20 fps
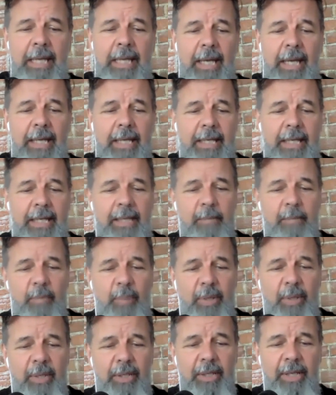I'm going to
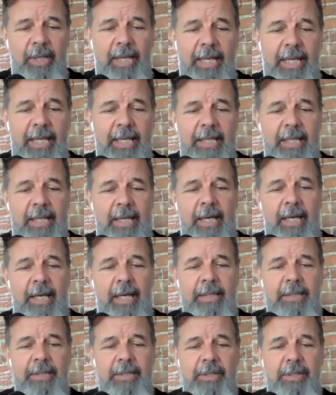put a link
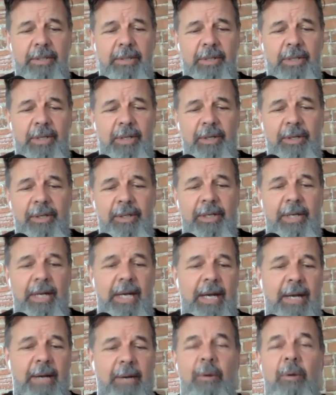uh, to your
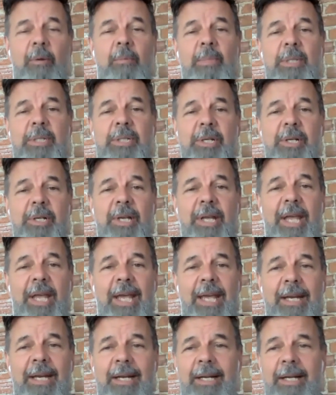uh, Mission
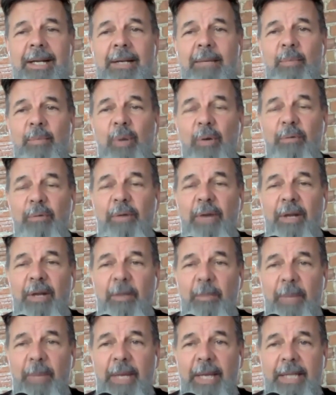Canada profile
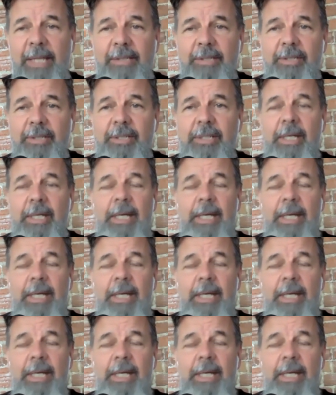page.